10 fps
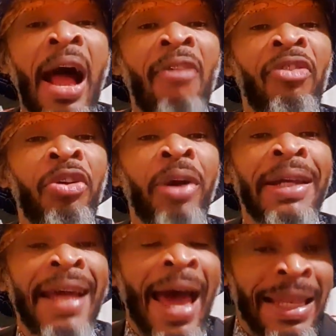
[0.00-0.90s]
have
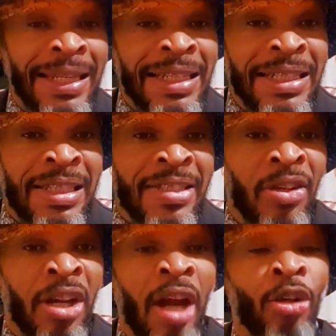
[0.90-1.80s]
great athletes, so
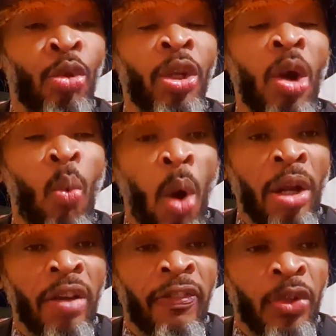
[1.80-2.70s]
they are doing a
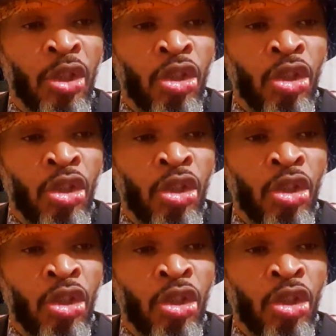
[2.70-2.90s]
wonderful